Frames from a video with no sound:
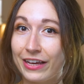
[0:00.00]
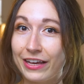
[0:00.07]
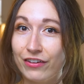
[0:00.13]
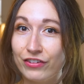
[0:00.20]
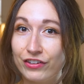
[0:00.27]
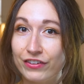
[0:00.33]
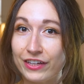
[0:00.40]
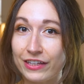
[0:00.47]
And get
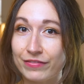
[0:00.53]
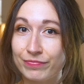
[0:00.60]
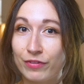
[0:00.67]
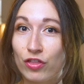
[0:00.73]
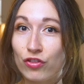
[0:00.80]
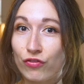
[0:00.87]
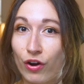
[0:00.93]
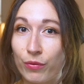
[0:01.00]
rid of it.
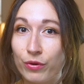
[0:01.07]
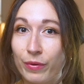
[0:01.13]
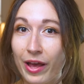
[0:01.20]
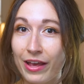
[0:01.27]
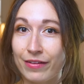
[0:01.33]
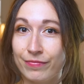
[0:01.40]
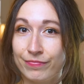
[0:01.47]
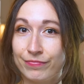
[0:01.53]
Throw it
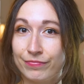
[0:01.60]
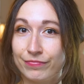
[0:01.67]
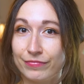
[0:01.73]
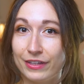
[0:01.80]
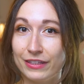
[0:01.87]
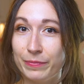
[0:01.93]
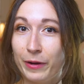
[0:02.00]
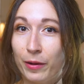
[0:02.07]
away.
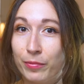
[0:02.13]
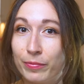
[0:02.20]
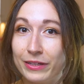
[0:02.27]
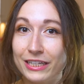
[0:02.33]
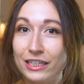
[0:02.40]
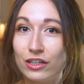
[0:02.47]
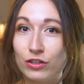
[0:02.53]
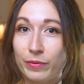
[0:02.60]
Because it probably
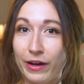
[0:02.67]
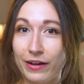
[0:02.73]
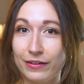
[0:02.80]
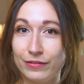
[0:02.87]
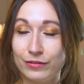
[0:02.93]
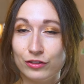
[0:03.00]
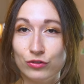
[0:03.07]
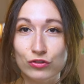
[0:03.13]
did go bad.
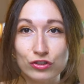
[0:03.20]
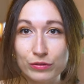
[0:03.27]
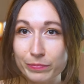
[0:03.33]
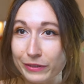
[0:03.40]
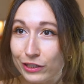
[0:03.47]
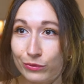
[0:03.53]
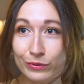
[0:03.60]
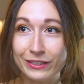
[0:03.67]
You shouldn't
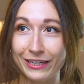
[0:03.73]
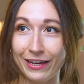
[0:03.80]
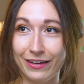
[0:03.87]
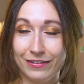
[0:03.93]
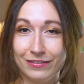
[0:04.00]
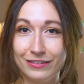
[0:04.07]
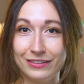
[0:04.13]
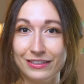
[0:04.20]
be using it.
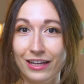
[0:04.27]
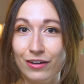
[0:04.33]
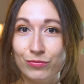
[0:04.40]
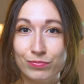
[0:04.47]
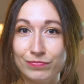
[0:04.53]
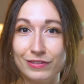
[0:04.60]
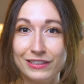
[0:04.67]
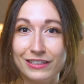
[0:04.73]
It's
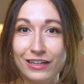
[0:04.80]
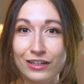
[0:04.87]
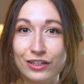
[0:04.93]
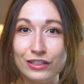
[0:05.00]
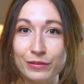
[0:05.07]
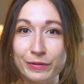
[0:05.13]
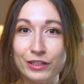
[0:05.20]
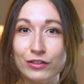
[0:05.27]
not
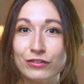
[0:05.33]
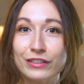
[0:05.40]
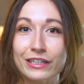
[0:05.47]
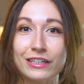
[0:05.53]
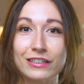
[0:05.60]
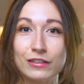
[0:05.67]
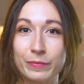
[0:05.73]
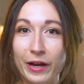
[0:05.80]
good to be
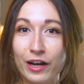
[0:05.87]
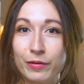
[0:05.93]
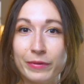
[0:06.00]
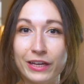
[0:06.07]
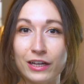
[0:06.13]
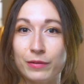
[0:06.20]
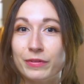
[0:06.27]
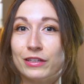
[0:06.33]
using expired
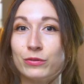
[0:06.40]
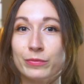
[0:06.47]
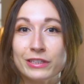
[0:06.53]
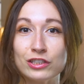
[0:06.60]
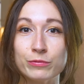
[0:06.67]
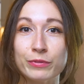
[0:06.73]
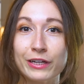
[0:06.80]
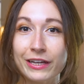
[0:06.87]
makeup. That's what
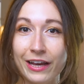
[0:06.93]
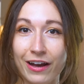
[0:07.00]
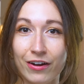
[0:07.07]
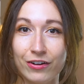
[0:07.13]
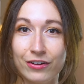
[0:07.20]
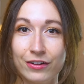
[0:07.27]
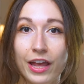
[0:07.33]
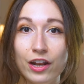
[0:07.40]
makes you break
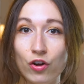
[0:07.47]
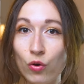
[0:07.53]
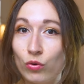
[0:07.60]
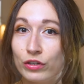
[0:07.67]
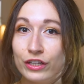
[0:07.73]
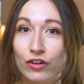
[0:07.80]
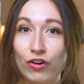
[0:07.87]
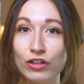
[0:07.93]
out. And
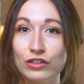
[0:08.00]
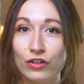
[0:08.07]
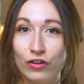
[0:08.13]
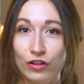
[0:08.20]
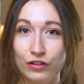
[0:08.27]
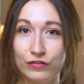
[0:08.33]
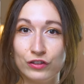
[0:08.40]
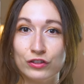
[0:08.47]
holding on to
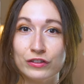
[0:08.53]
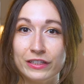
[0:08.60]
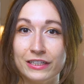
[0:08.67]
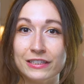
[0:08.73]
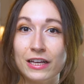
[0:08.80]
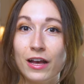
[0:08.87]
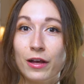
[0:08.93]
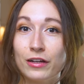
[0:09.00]
all of those
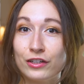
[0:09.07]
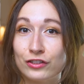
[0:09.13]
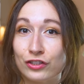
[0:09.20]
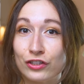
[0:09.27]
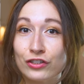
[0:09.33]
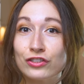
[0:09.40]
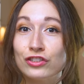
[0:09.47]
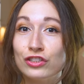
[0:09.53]
things
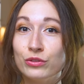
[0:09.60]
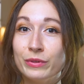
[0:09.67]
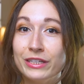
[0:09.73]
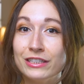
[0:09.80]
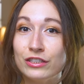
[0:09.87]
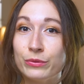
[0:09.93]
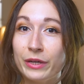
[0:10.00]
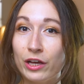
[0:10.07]
turns you
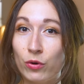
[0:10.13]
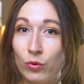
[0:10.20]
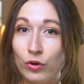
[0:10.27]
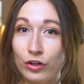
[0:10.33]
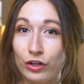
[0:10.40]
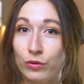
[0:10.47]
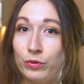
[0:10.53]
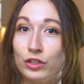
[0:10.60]
into a
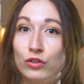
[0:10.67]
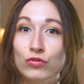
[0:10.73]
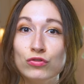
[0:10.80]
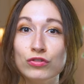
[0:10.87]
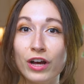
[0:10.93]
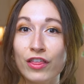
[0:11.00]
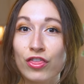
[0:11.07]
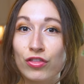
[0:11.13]
hoarder. When you do
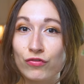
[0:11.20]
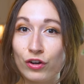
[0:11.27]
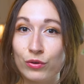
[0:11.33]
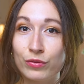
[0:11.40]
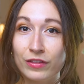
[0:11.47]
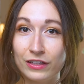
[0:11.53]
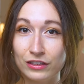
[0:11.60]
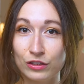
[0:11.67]
not throw
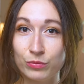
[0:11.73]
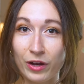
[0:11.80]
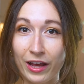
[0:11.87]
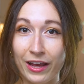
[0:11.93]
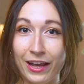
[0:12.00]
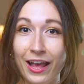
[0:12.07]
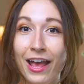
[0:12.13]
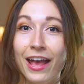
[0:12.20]
things
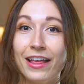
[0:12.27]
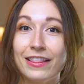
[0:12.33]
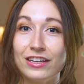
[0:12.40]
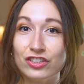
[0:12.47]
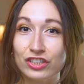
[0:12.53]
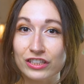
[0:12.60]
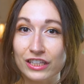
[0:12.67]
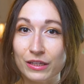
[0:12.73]
away and they
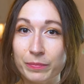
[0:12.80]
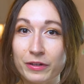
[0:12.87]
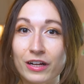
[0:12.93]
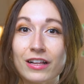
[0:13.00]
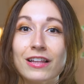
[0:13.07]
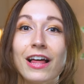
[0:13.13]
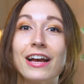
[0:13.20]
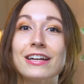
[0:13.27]
just keep
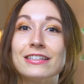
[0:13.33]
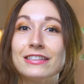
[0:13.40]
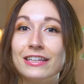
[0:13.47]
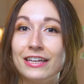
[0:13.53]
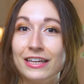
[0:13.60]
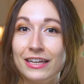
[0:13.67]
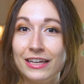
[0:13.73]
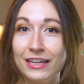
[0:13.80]

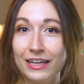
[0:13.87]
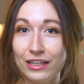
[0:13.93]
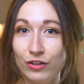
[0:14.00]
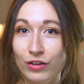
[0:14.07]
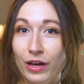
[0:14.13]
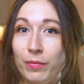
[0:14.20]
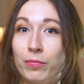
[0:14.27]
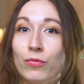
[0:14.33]
collecting and you
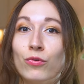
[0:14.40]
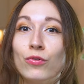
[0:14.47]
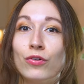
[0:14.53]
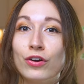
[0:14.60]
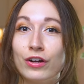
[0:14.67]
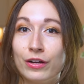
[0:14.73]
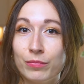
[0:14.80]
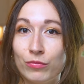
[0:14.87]
get
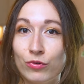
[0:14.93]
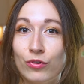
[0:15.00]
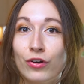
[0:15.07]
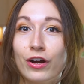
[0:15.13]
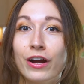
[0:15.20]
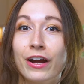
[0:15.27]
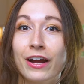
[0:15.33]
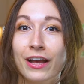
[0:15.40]
more and
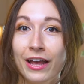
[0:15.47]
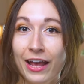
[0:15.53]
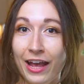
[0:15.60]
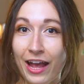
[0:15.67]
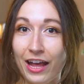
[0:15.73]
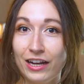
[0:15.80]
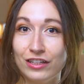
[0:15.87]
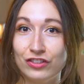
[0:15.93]
more
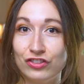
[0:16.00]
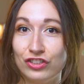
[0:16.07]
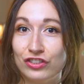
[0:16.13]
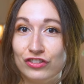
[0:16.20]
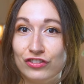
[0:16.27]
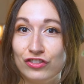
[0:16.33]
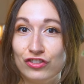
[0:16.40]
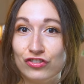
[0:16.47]
and it's
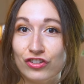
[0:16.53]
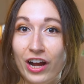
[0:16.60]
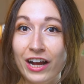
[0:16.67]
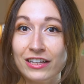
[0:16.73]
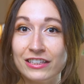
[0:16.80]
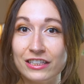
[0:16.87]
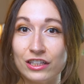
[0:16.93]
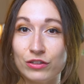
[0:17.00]
just
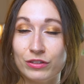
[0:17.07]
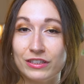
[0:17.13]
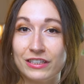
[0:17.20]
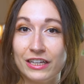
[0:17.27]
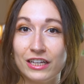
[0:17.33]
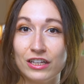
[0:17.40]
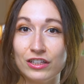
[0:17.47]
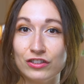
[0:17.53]
distracting you. It's
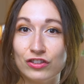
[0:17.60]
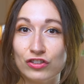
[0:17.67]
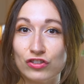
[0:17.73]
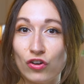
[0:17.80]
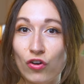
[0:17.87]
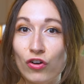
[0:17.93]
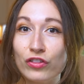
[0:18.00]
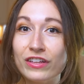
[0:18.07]
like, there's
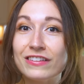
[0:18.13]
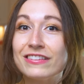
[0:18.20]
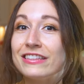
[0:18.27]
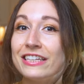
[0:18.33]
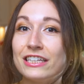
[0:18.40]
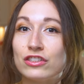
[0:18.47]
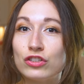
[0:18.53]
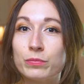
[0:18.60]
all these
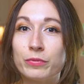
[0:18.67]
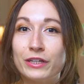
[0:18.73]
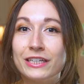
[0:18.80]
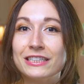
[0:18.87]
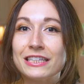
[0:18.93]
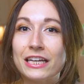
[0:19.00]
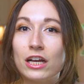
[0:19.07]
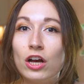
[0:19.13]
things. Your
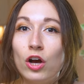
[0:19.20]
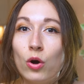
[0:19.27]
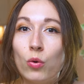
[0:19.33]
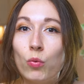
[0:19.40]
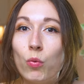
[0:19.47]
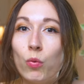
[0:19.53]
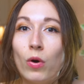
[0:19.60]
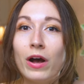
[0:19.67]
brain's like,
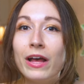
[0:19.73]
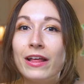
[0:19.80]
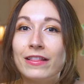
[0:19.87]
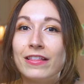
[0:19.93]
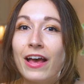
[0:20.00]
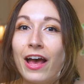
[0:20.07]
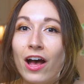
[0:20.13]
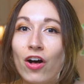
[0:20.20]
what
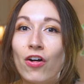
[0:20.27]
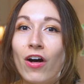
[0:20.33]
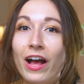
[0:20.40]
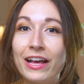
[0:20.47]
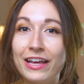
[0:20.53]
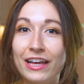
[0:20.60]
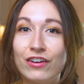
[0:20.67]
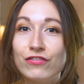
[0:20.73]
the hell? I
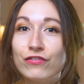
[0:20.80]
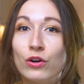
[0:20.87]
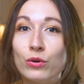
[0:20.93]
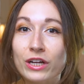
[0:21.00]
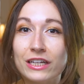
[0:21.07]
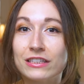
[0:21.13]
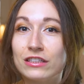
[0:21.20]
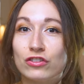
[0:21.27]
can't
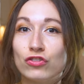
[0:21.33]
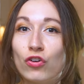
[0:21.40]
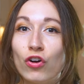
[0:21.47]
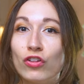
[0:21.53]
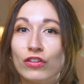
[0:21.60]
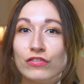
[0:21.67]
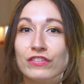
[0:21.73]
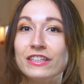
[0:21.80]
focus. There's
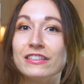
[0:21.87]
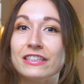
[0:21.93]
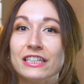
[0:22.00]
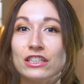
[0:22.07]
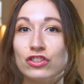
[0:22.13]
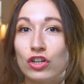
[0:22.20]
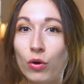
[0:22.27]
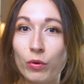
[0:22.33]
all of these
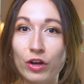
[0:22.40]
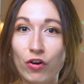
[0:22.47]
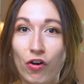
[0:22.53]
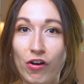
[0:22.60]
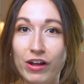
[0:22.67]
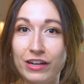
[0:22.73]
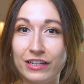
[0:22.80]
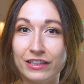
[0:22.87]
things going
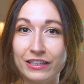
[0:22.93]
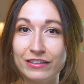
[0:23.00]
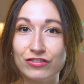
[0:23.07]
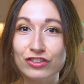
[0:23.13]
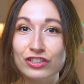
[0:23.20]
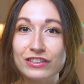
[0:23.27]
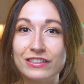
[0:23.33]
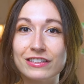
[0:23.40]
on. And
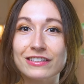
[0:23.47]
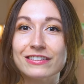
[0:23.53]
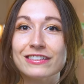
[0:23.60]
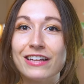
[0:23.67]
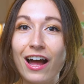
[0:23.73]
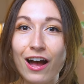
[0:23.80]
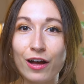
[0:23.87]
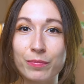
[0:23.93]
just
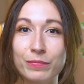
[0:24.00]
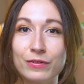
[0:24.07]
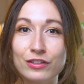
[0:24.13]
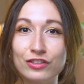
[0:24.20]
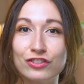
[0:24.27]
stop.